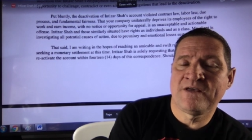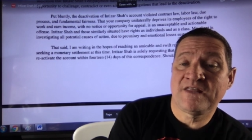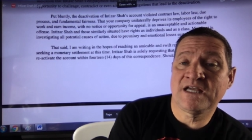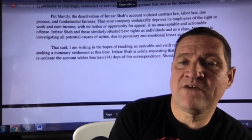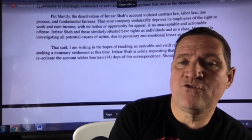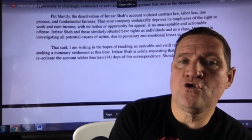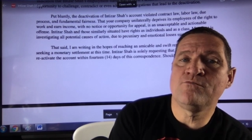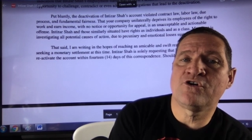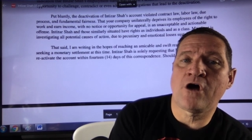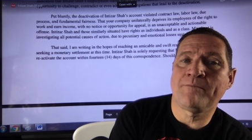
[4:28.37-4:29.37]
They give
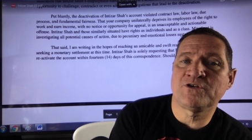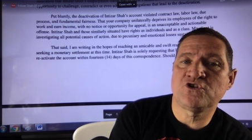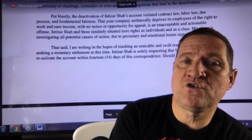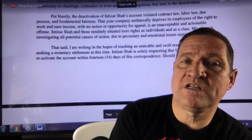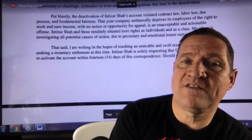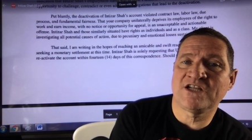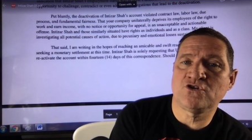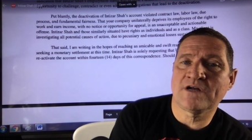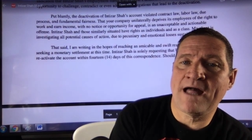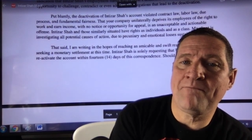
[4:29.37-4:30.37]
Uber an opportunity that
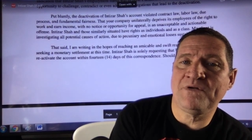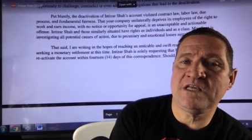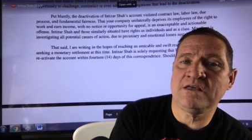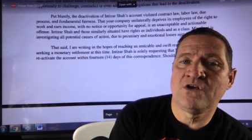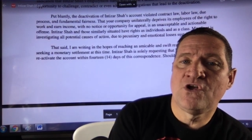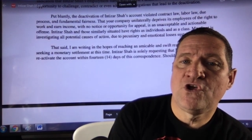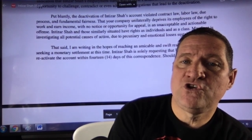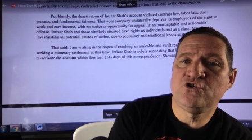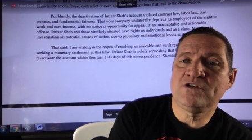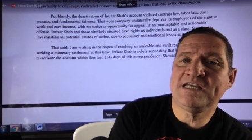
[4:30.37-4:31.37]
your company
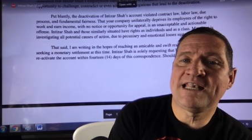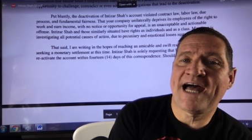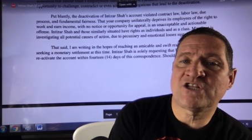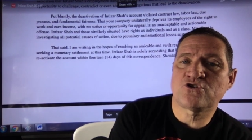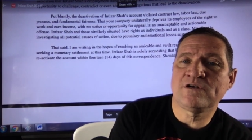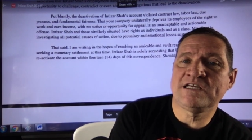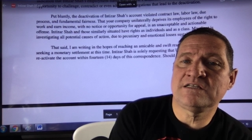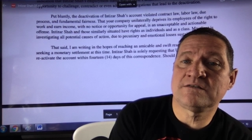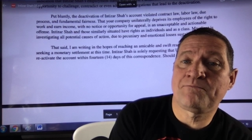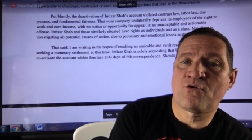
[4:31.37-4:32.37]

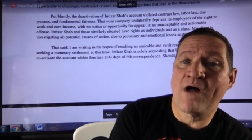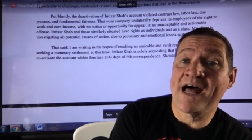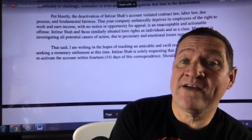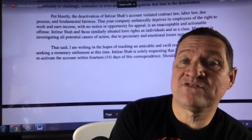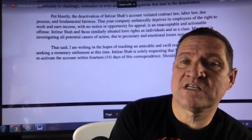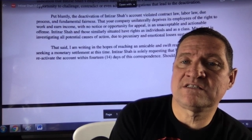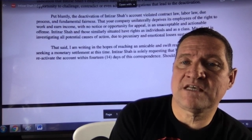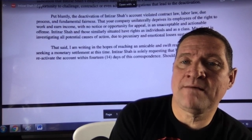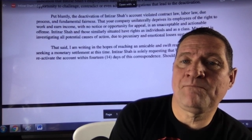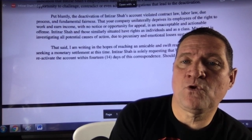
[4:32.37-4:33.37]
unilaterally deprives its
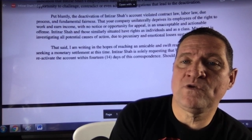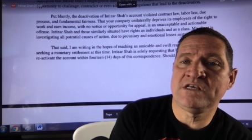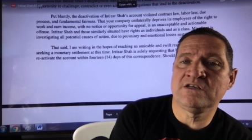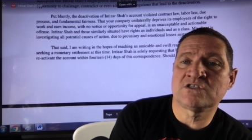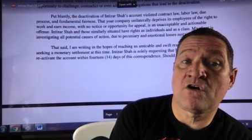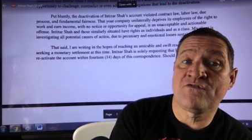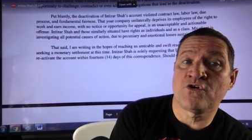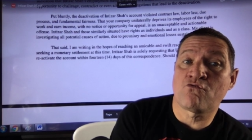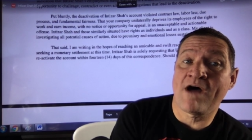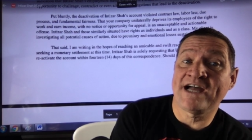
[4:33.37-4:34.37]
employees of
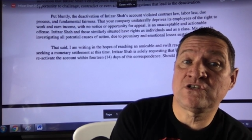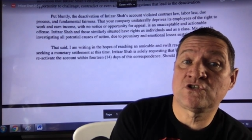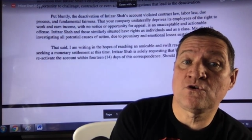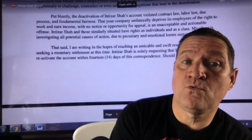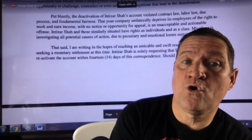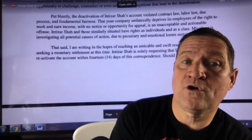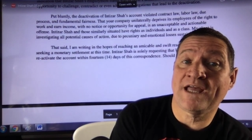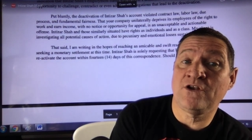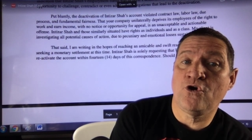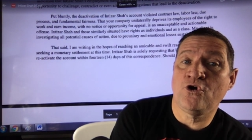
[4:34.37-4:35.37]
the right to work
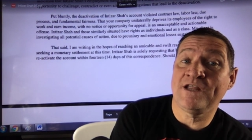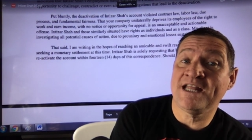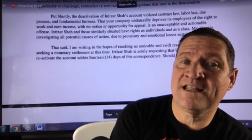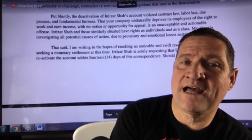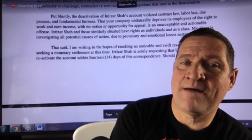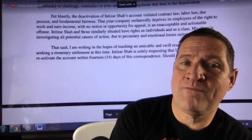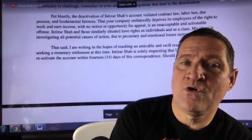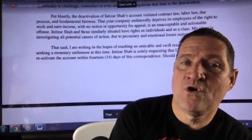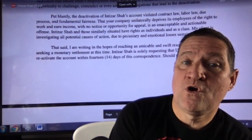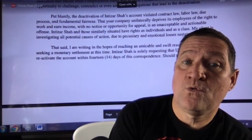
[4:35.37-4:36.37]
and earn income
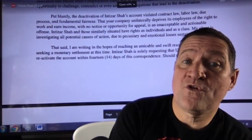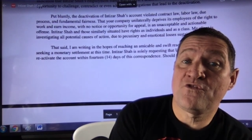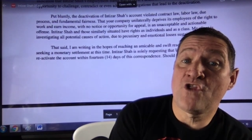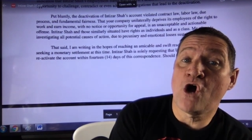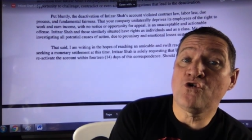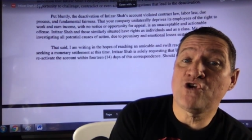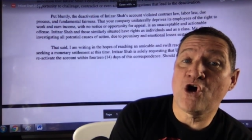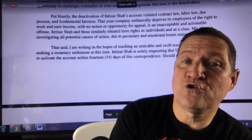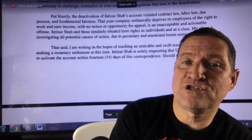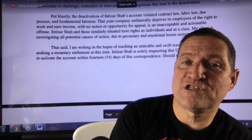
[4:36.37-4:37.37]
with no
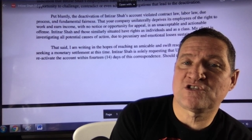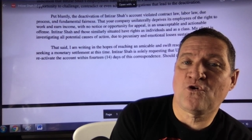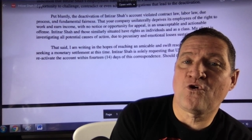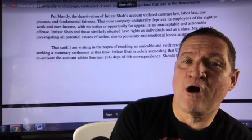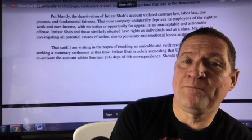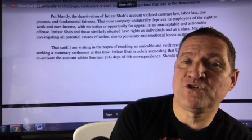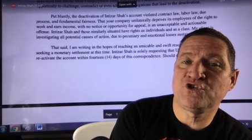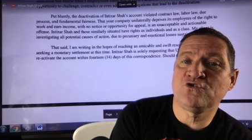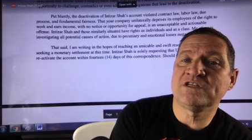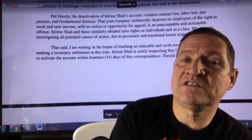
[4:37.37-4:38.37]
notice or
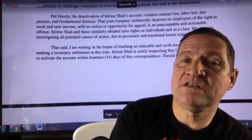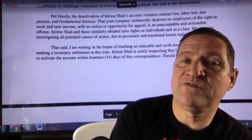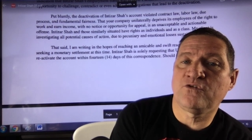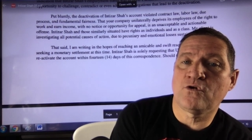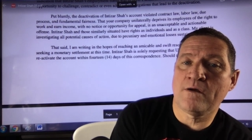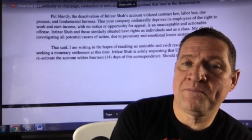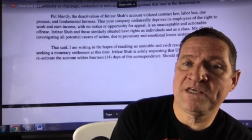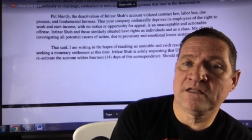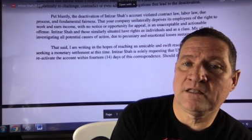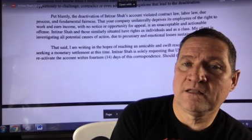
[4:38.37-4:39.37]
opportunity for
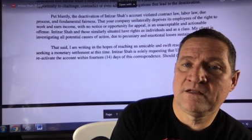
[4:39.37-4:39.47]
appeal,